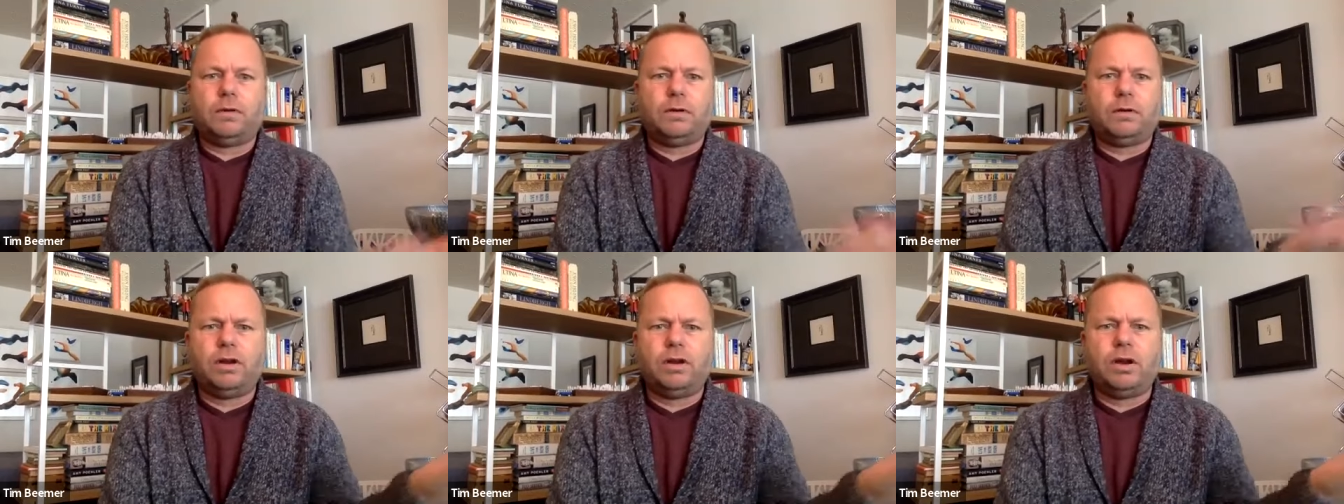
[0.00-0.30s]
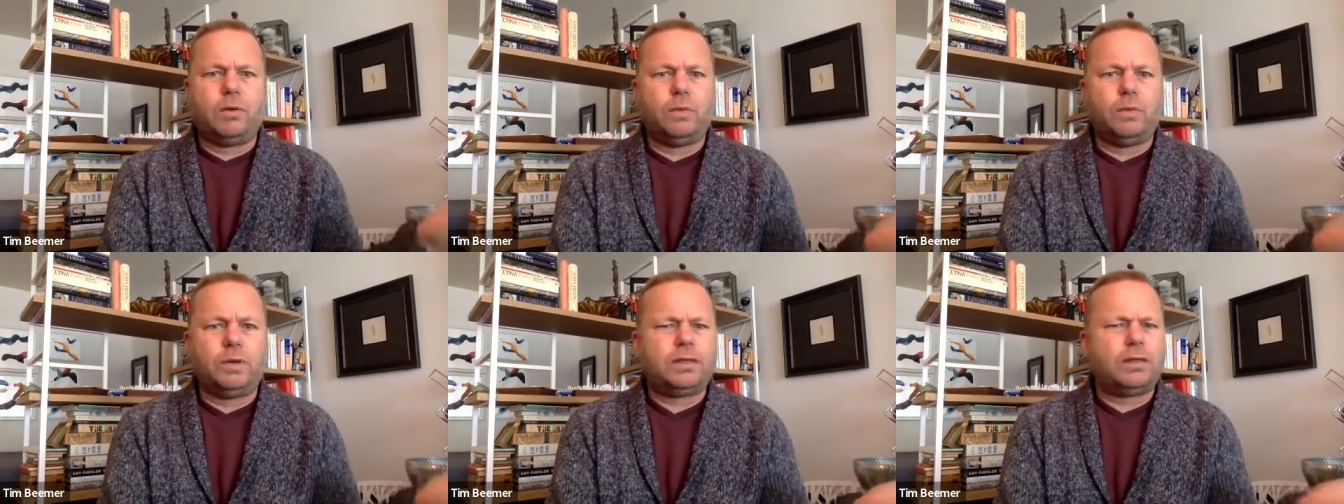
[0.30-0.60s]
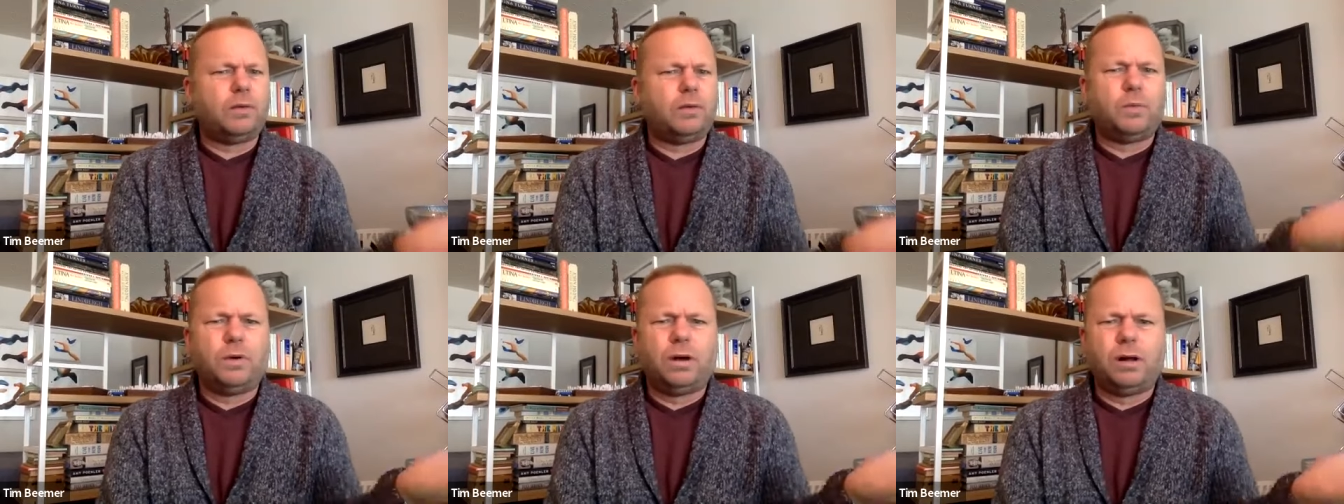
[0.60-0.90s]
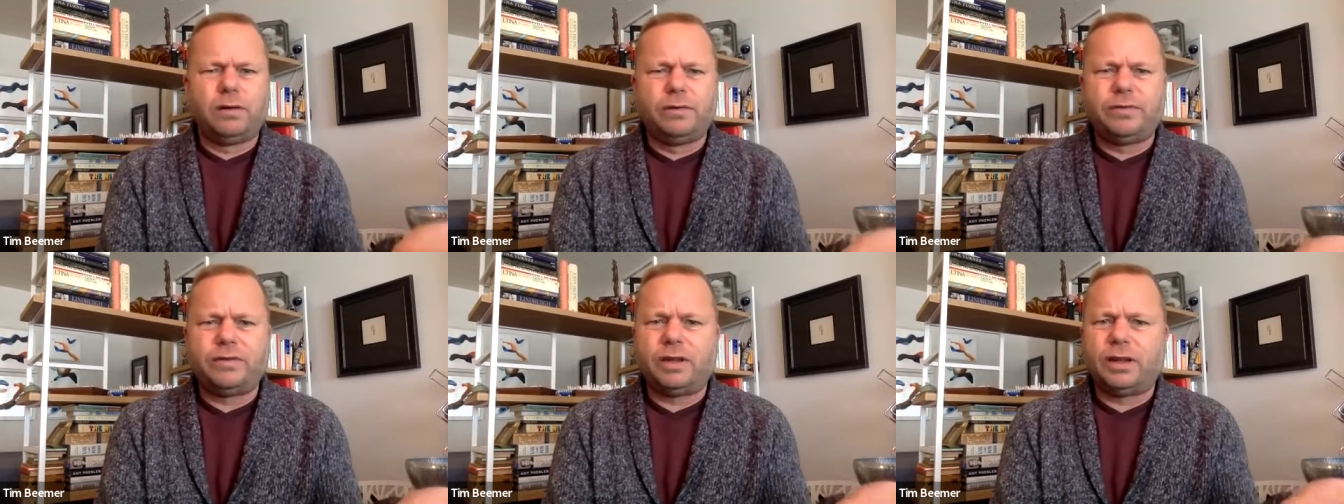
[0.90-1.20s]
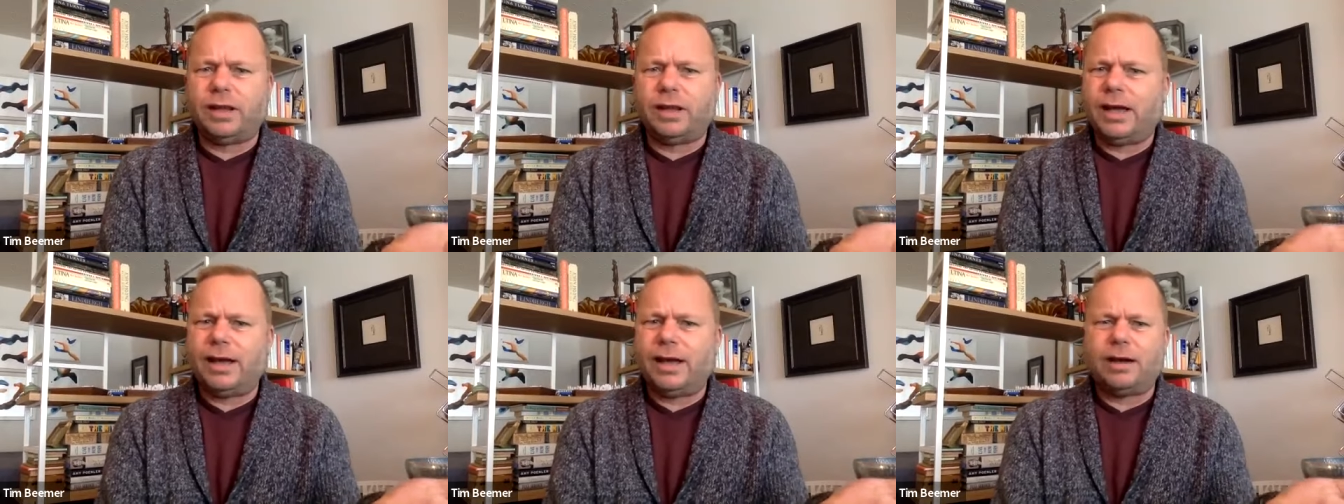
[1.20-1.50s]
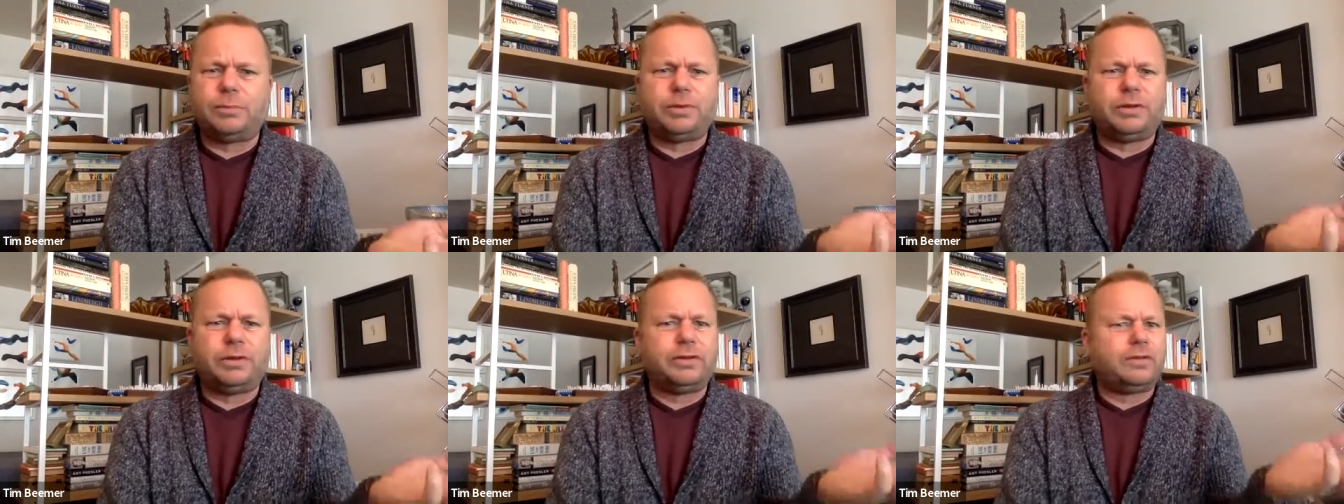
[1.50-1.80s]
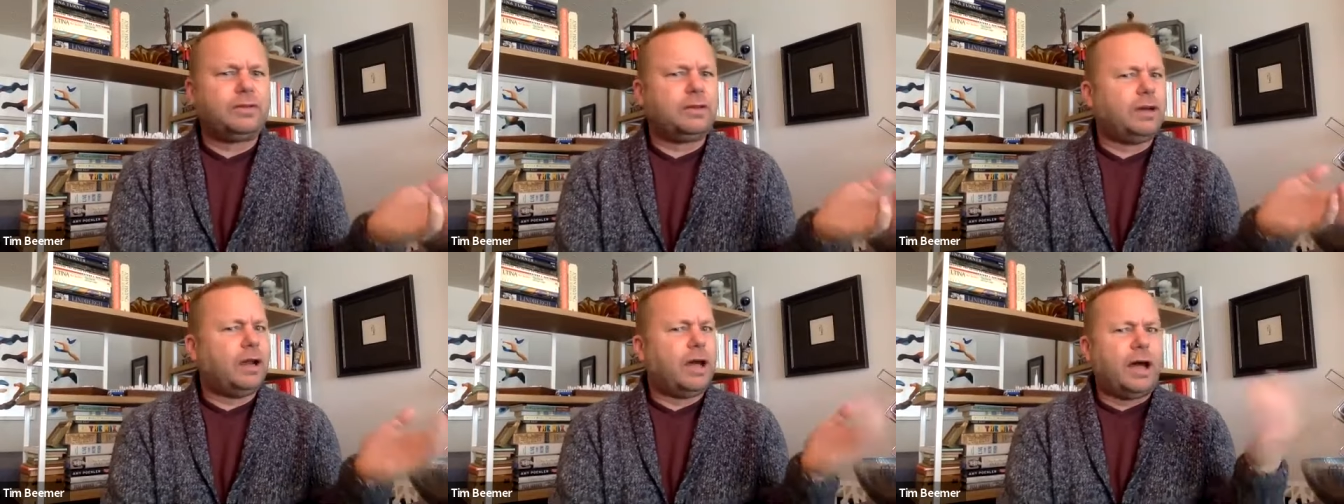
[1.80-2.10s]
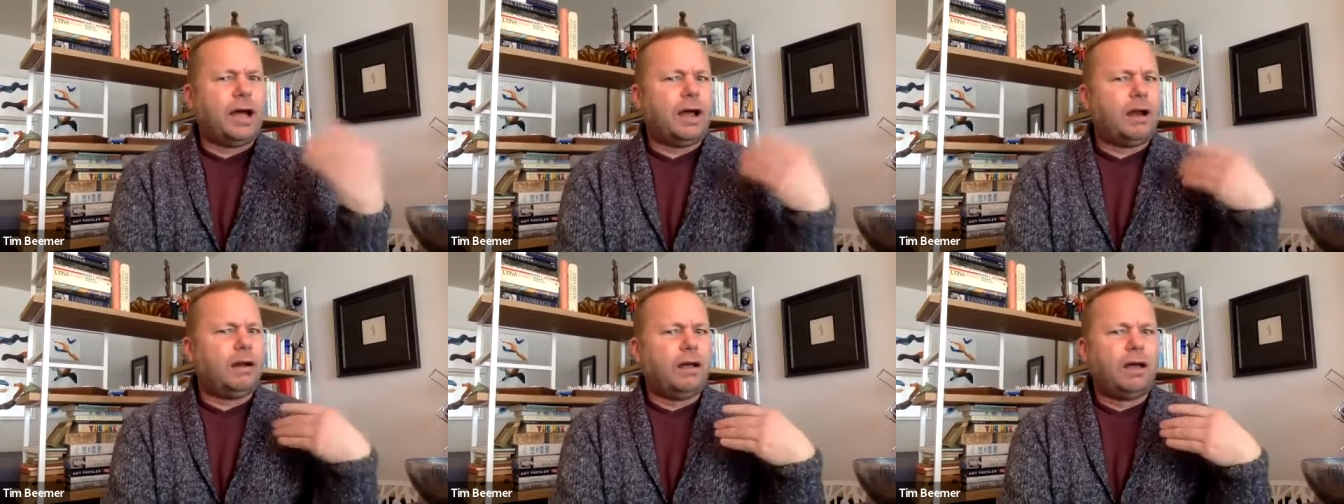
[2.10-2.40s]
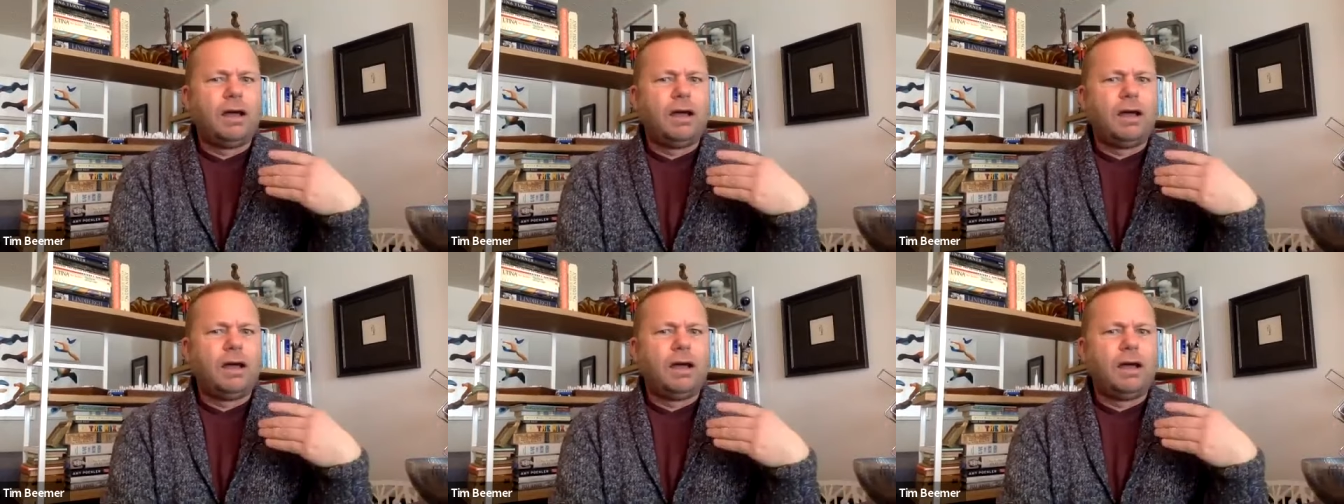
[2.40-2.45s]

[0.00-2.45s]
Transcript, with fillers: you know with the wolves and the animals and I, uh,